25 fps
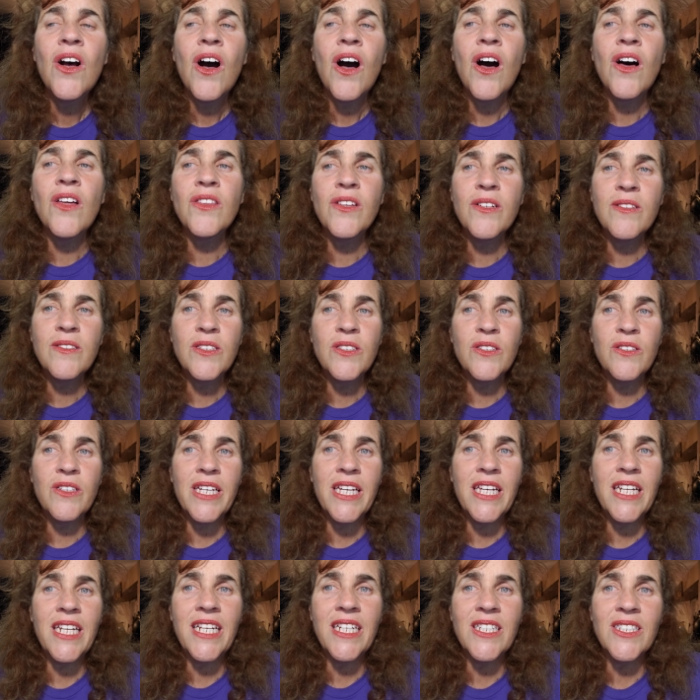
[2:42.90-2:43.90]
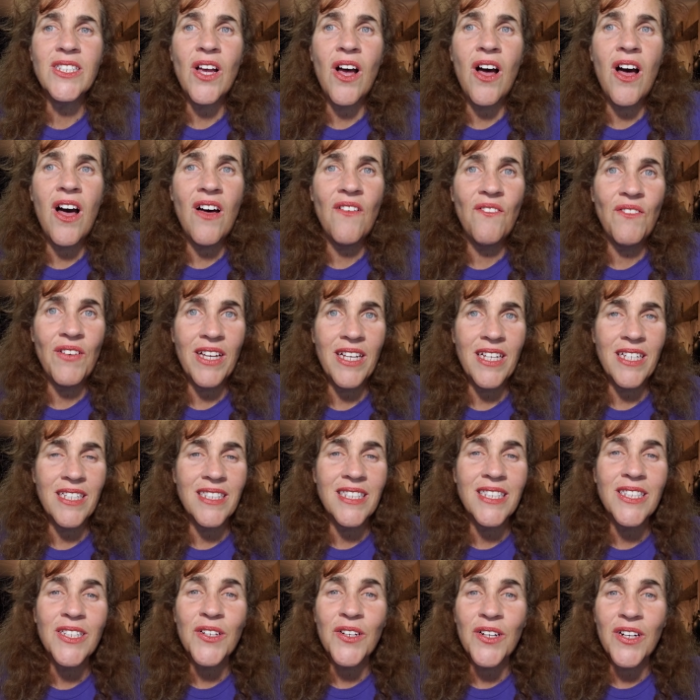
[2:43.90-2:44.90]
Although zucchini is often
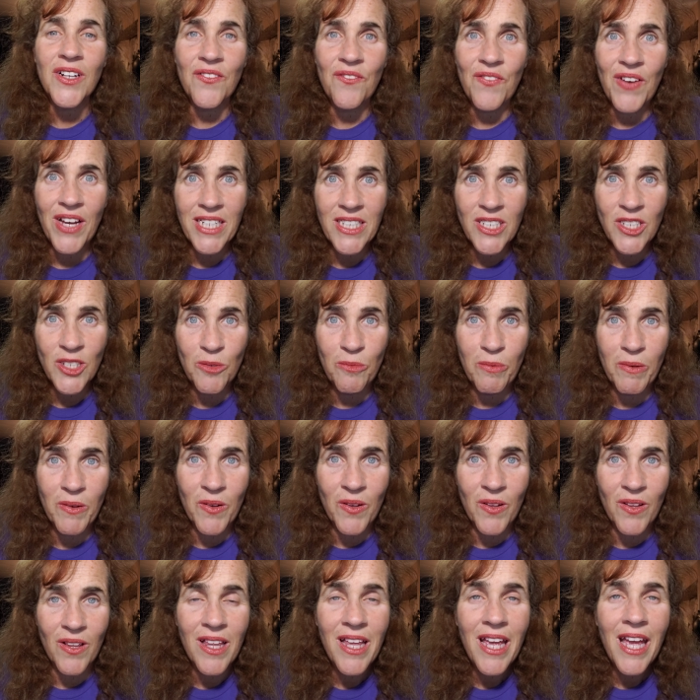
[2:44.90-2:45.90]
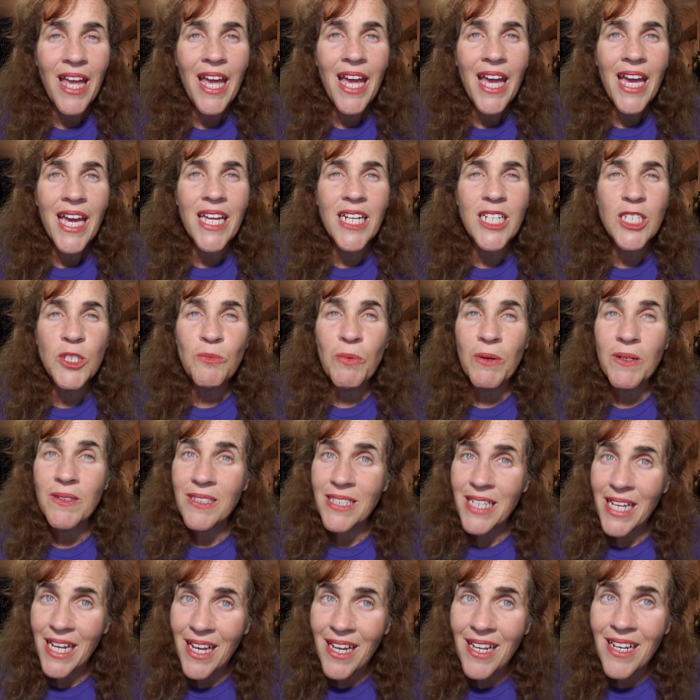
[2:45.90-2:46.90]
considered a vegetable, it is
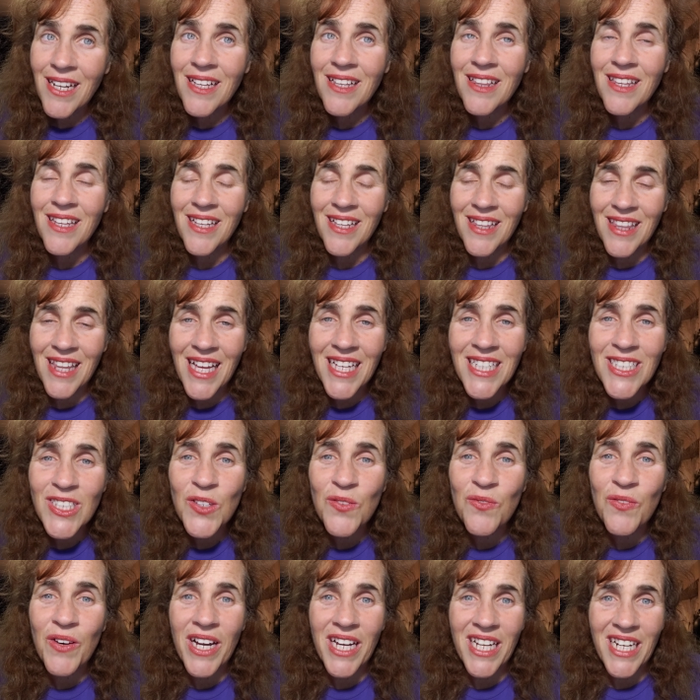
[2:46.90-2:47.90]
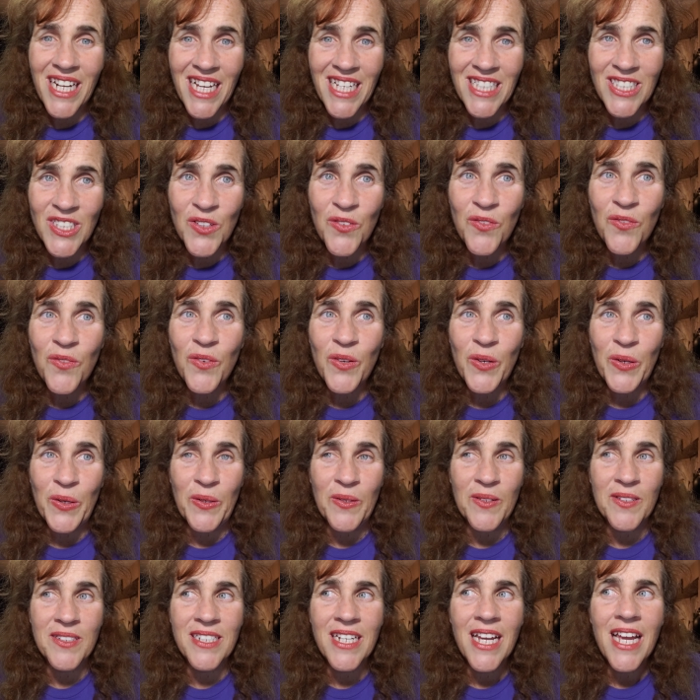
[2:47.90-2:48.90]
botanically classified as a
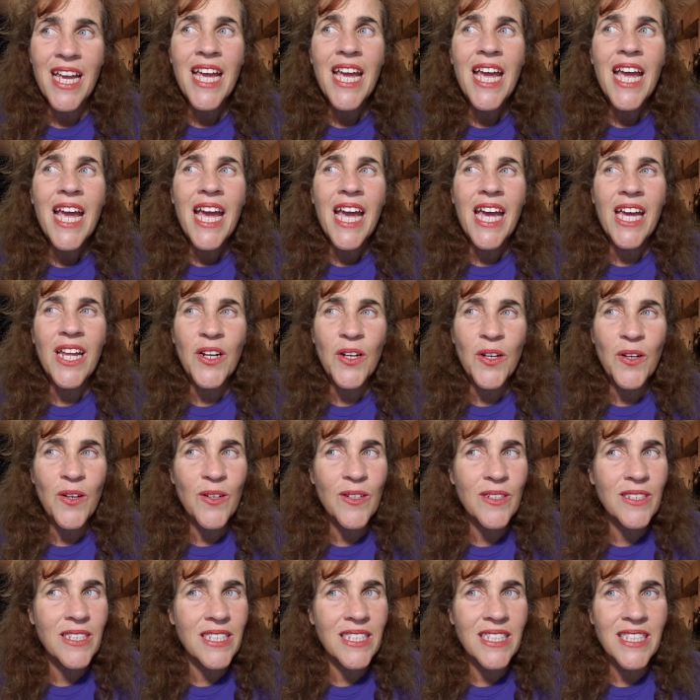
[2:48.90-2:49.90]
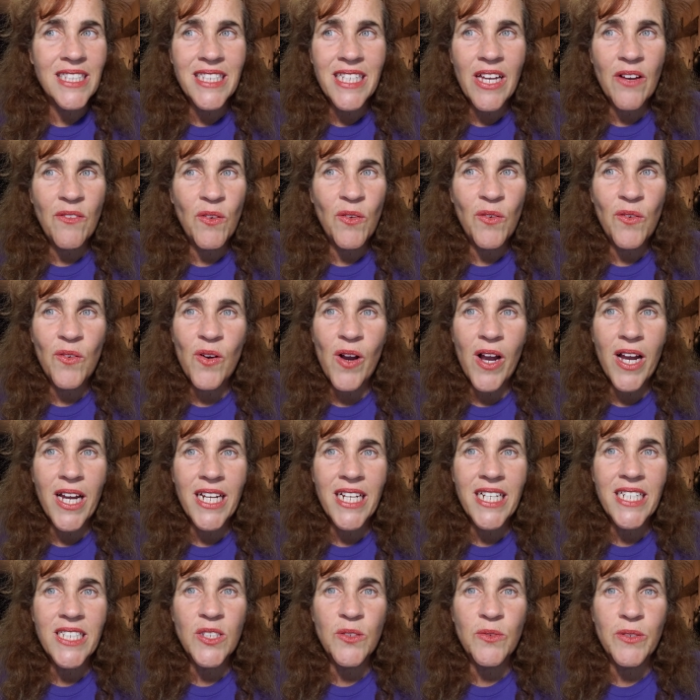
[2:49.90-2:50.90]
fruit. It occurs in several
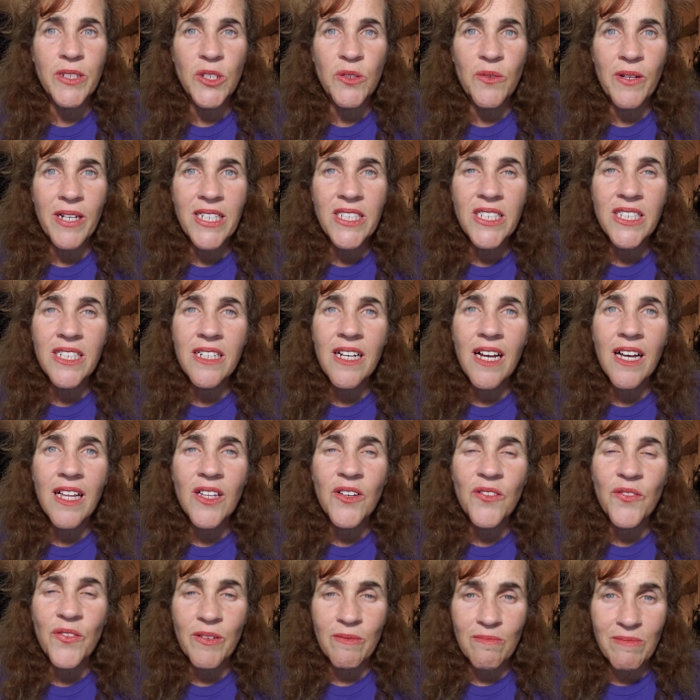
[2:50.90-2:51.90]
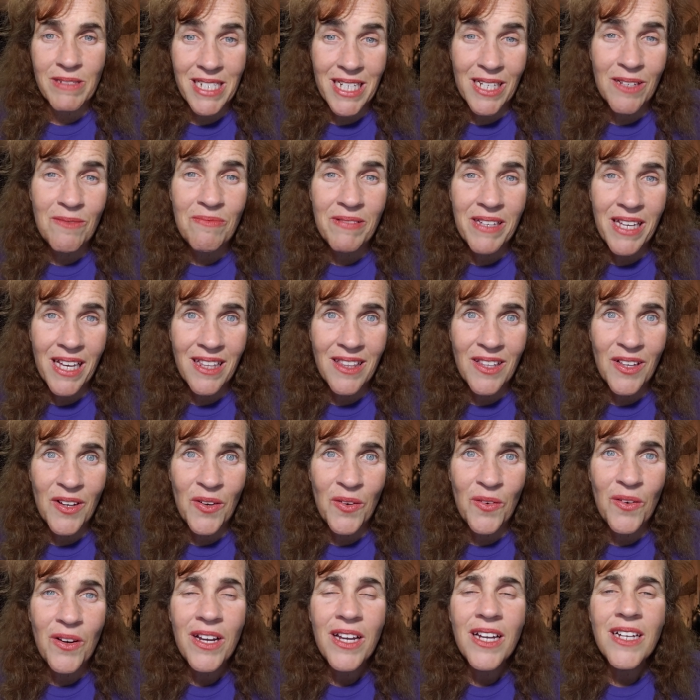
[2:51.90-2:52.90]
varieties, which range in color from deep
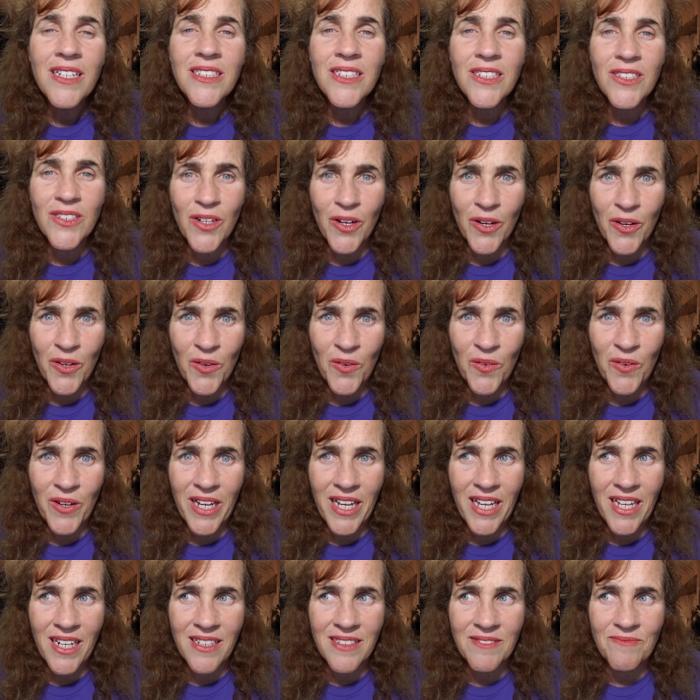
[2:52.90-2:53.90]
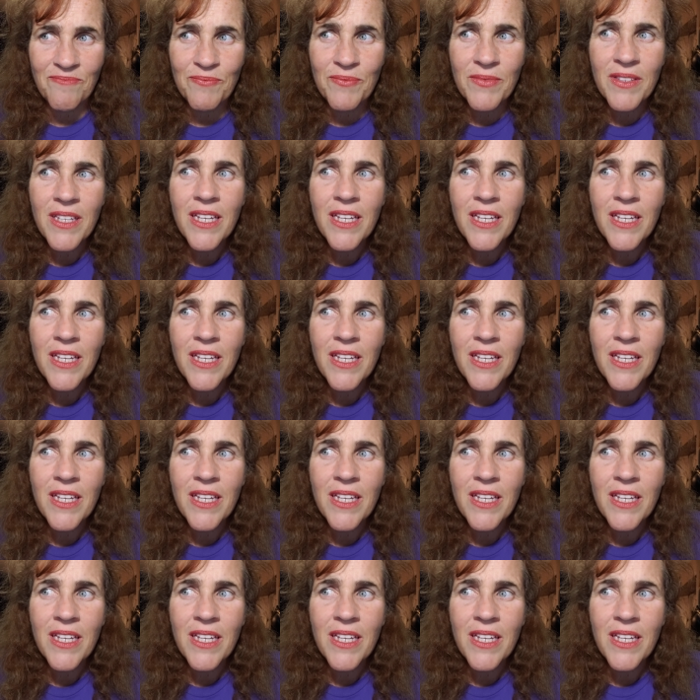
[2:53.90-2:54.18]
yellow to dark green.